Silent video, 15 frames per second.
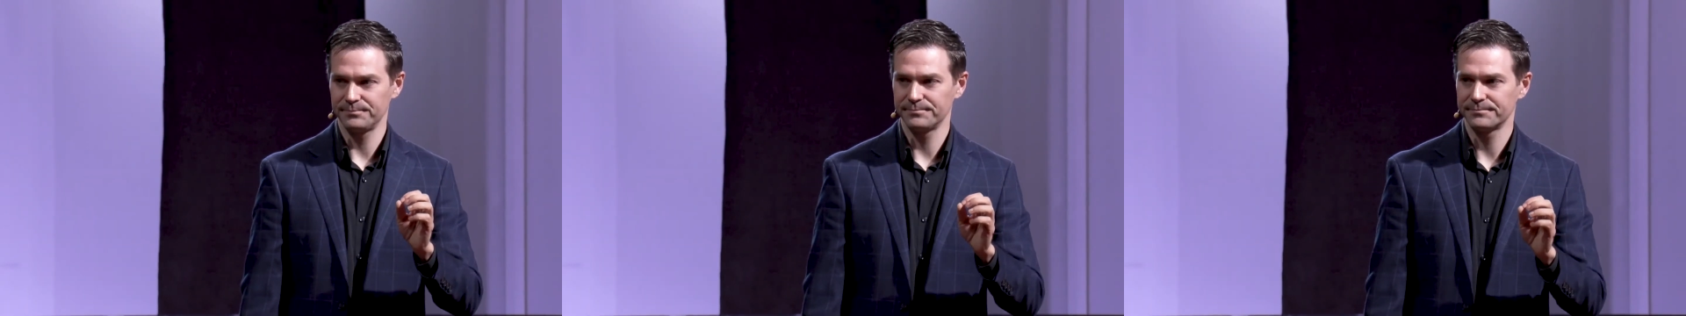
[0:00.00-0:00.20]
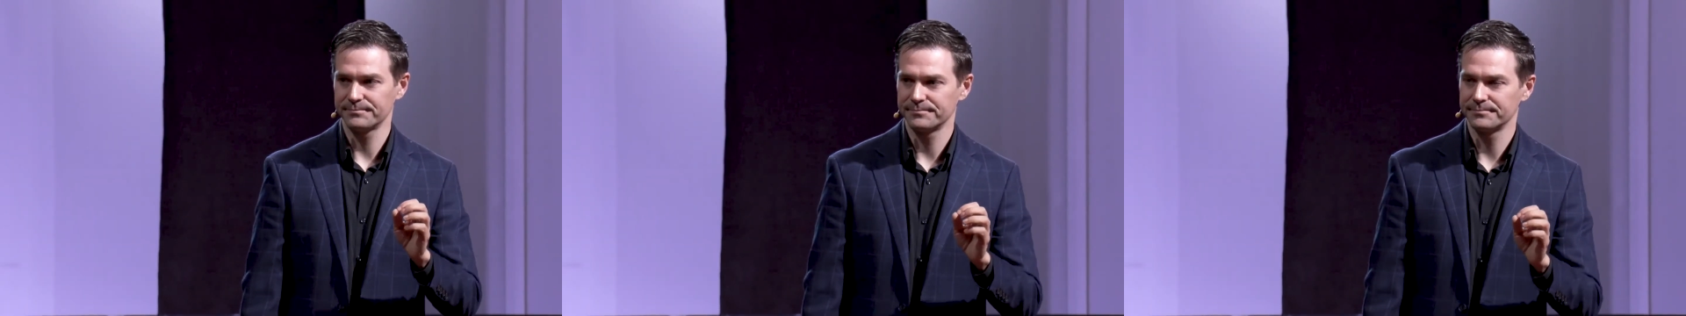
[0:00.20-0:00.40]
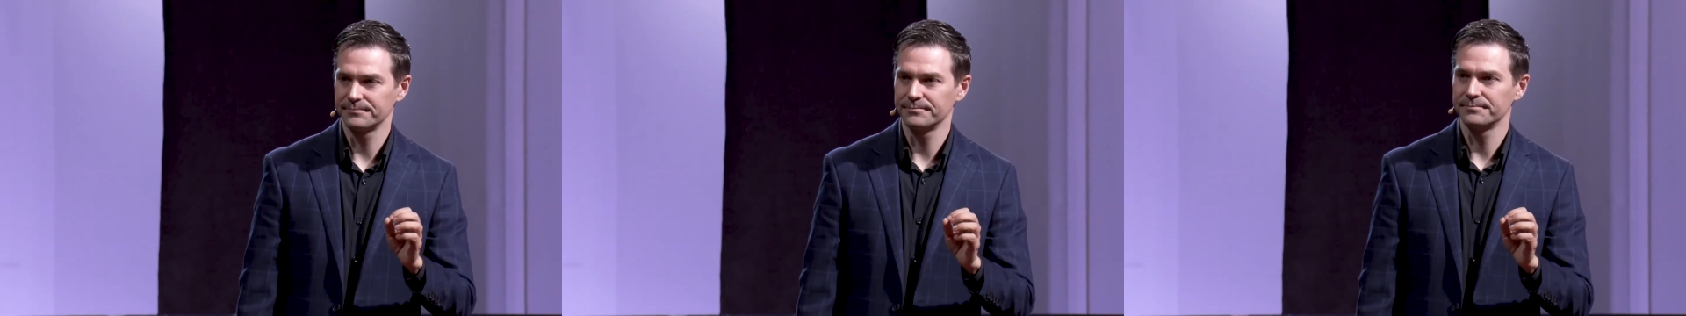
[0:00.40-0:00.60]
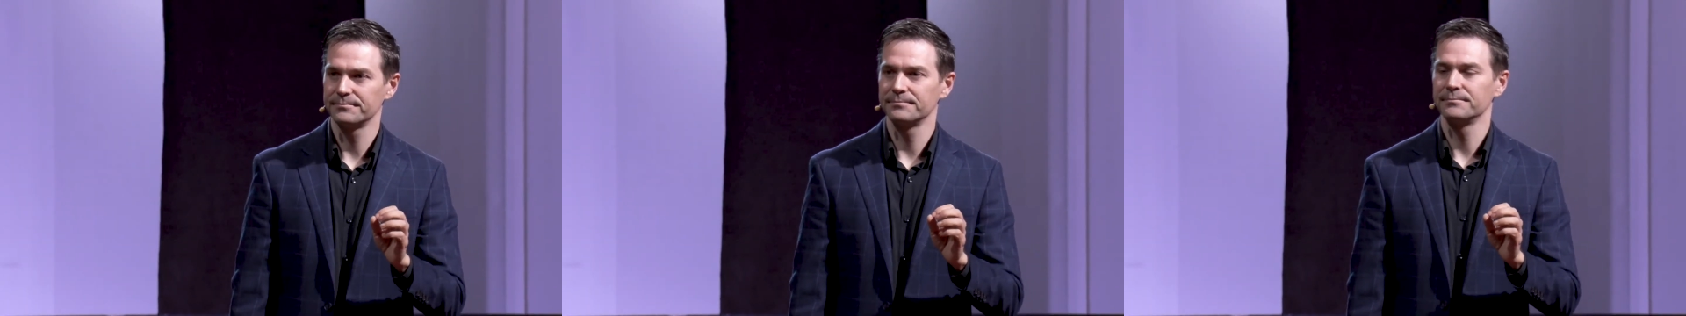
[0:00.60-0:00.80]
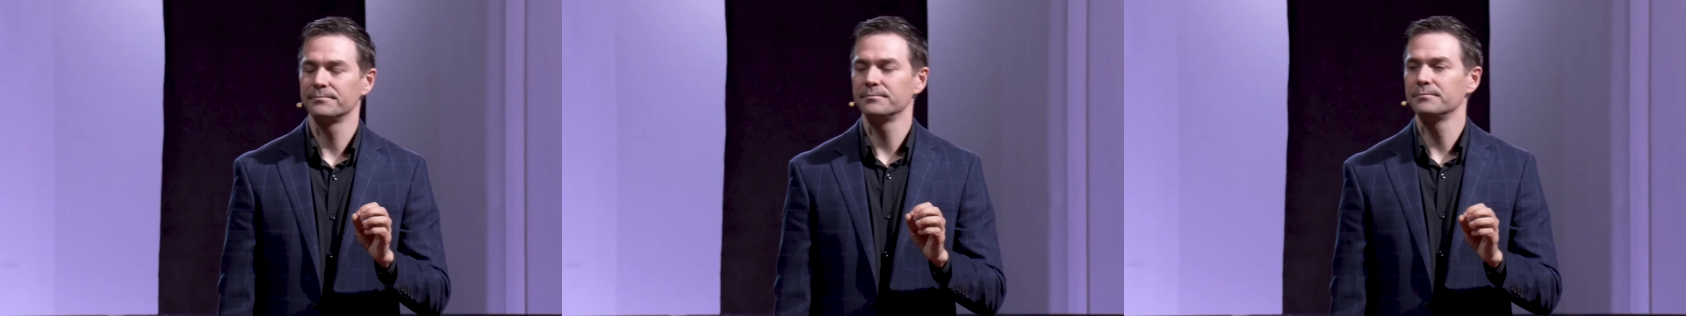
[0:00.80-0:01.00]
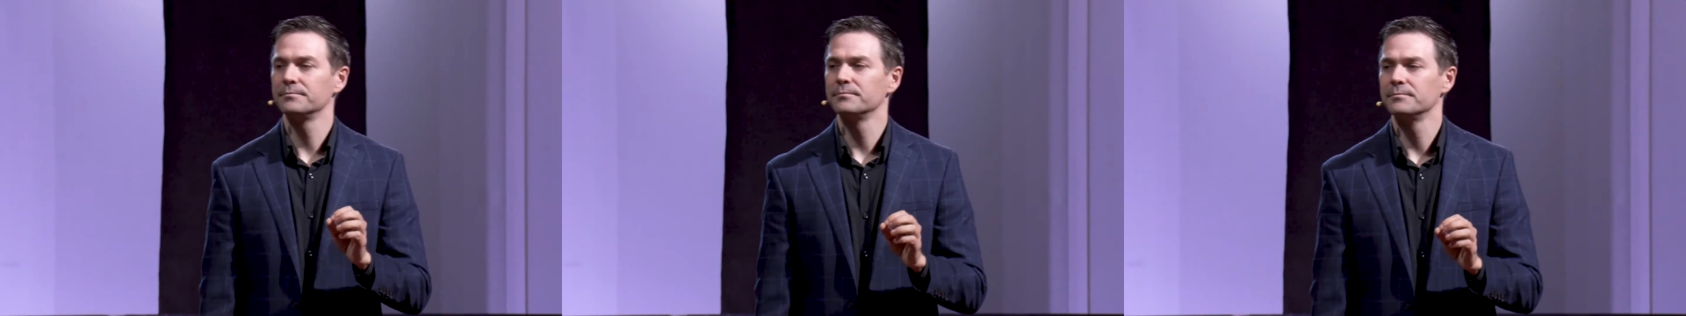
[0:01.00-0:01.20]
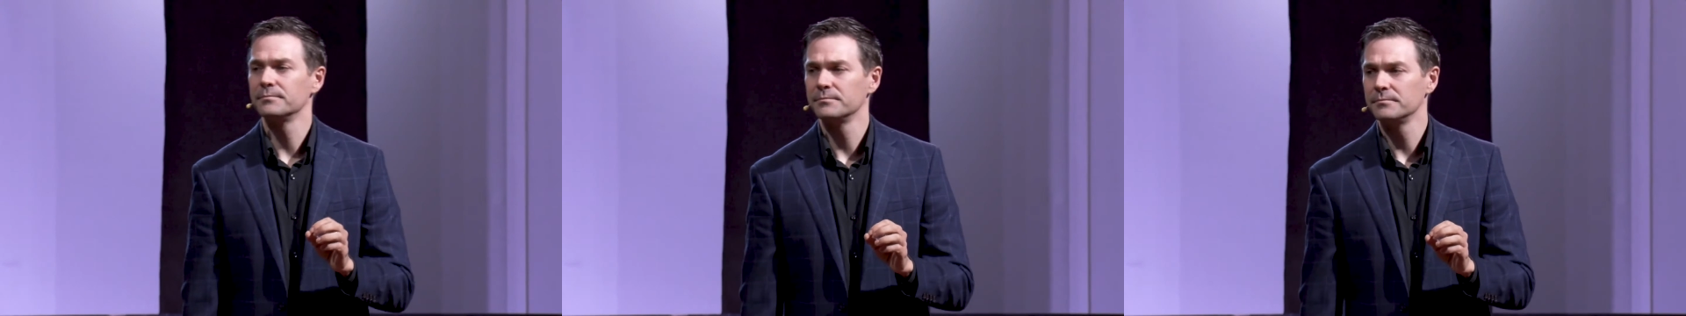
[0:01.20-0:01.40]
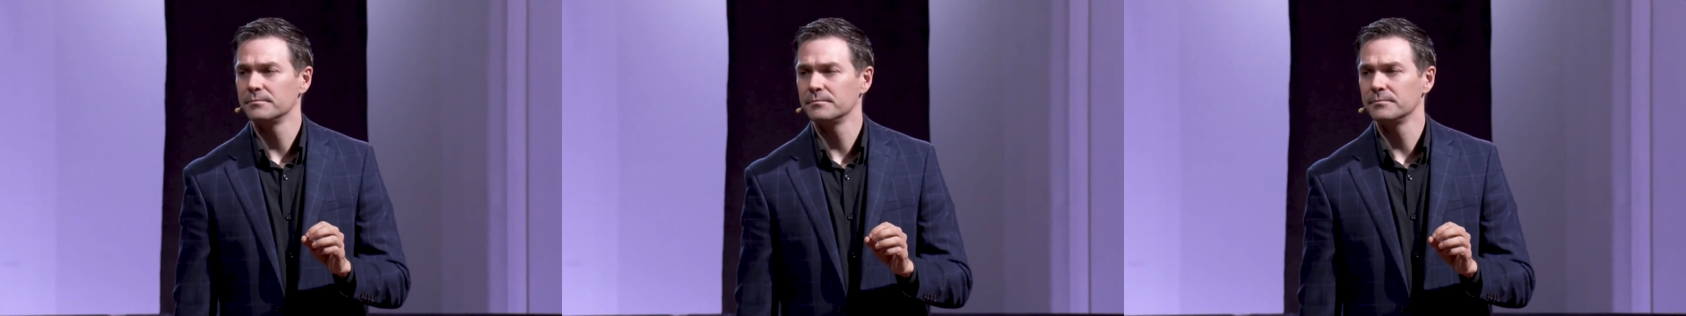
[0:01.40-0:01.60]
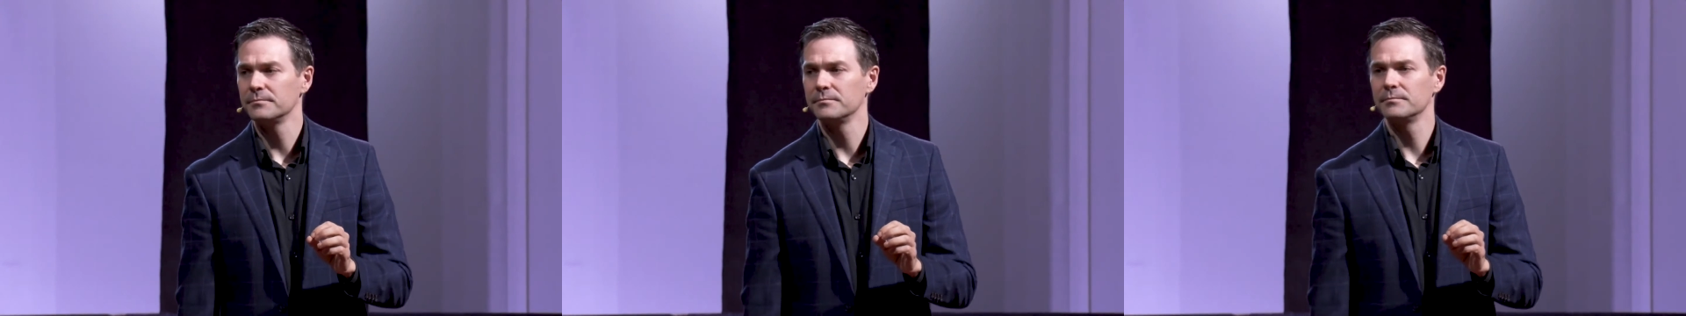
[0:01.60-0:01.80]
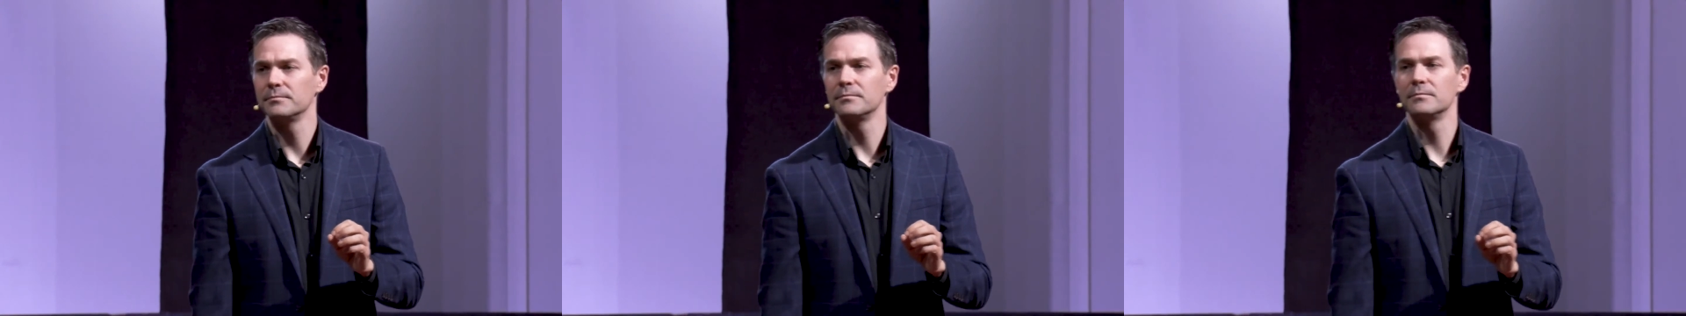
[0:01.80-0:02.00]

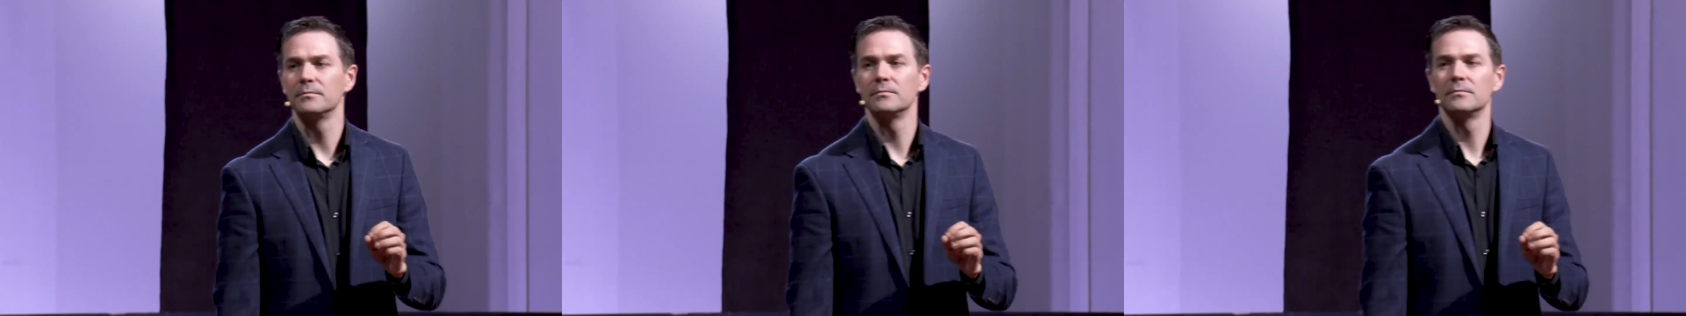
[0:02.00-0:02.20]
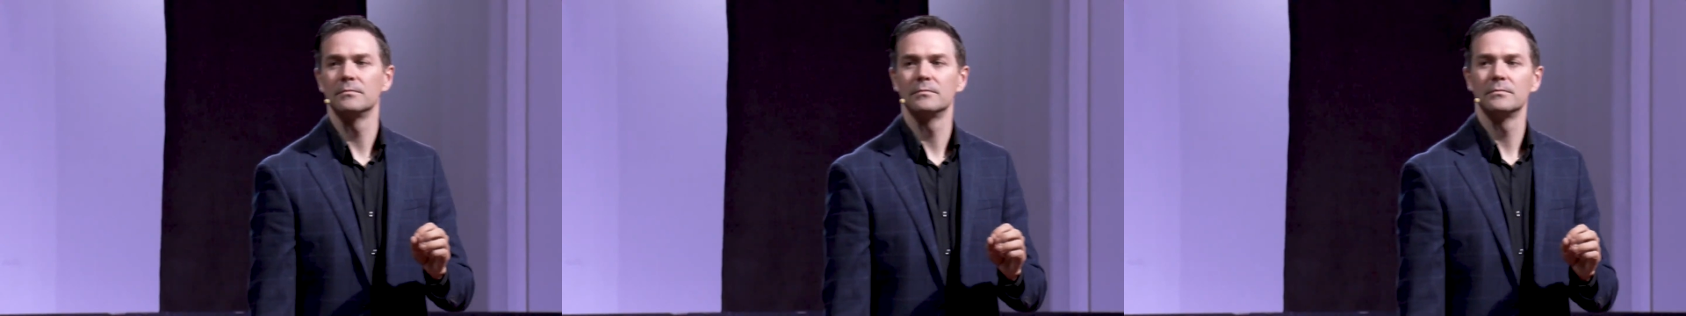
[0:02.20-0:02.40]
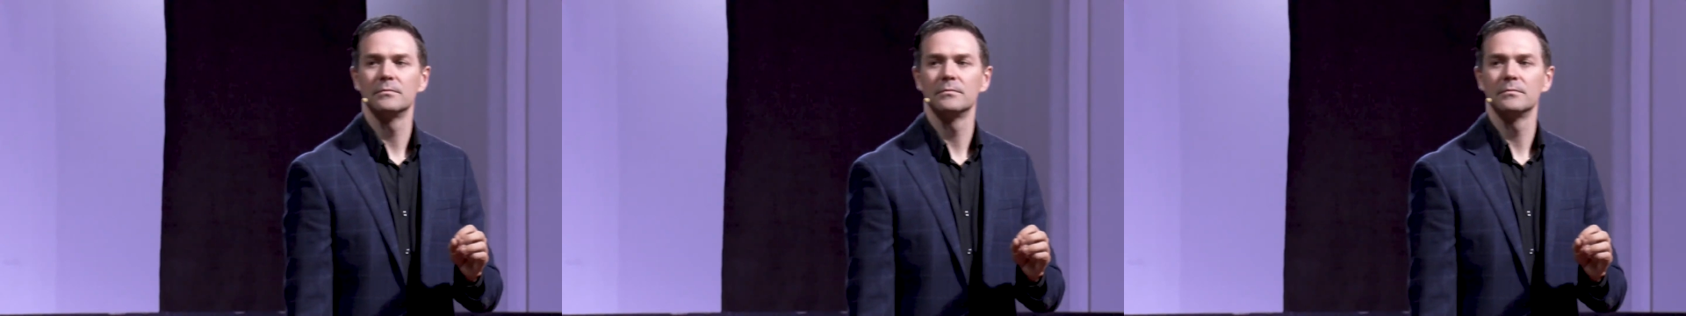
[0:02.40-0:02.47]
Nobody speaks.